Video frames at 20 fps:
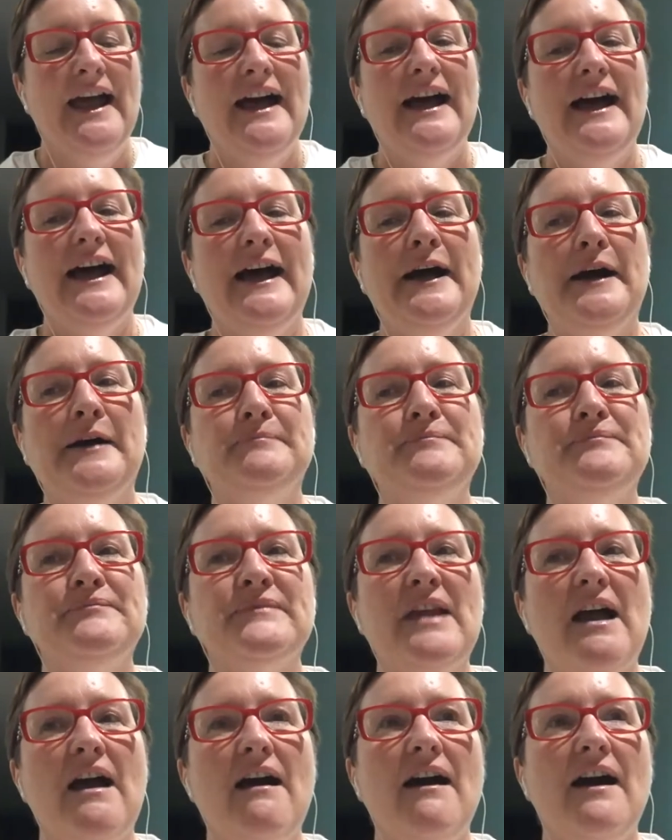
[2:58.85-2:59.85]

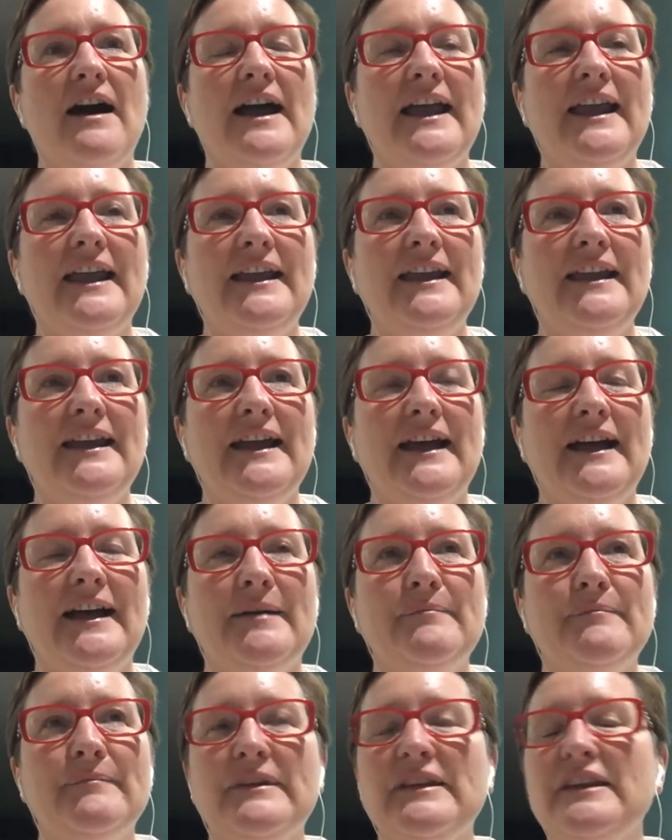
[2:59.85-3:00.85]
I
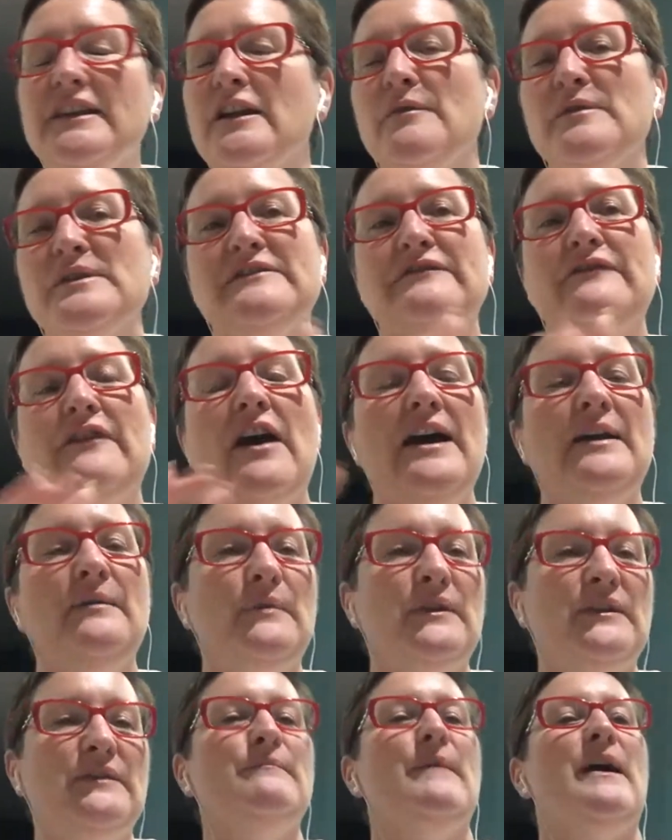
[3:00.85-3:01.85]
was fine
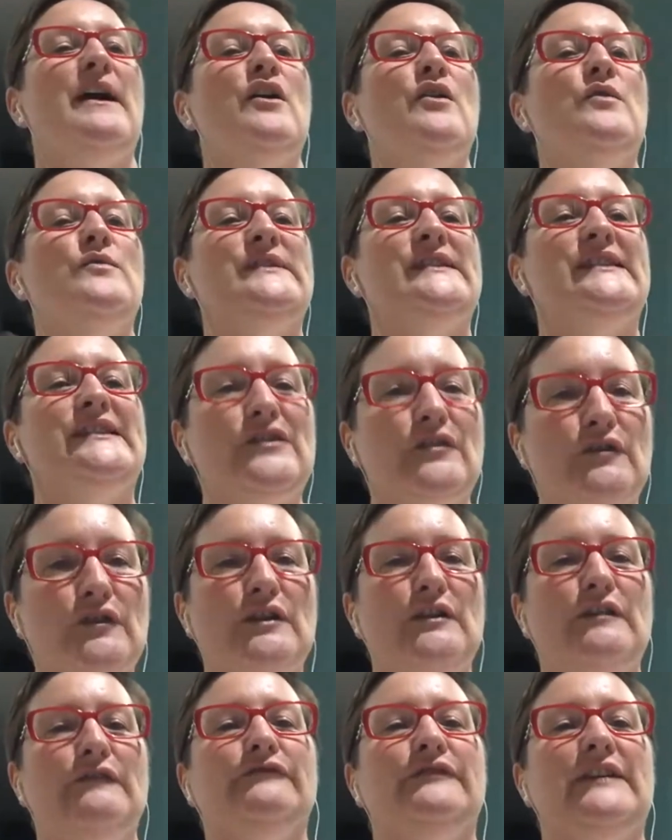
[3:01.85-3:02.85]
with my own circle
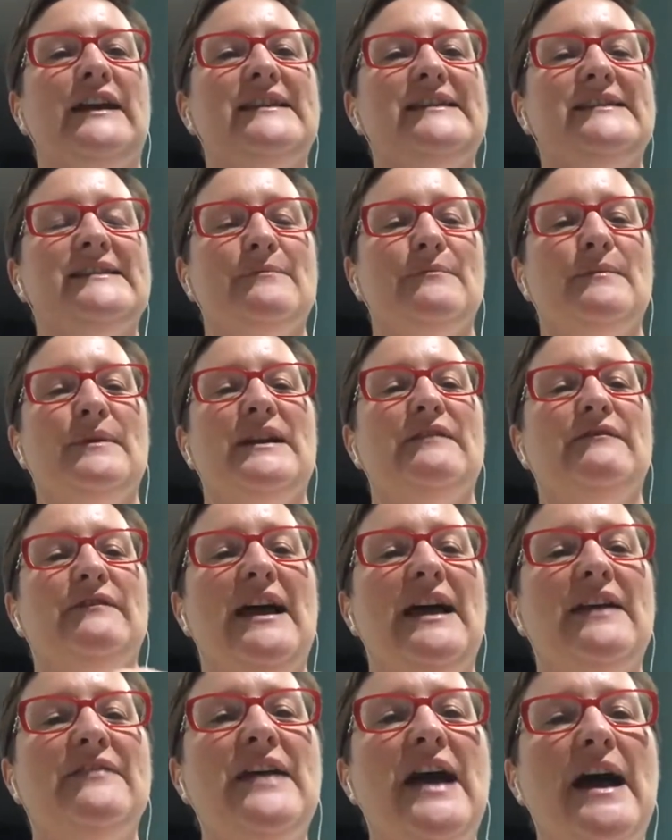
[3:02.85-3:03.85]
of friends and whatever
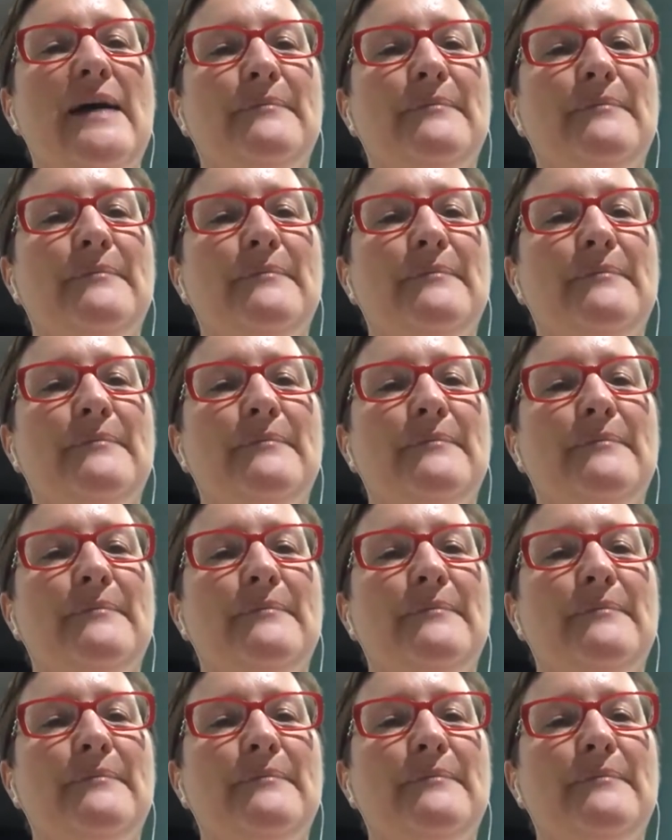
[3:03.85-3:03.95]
like that, but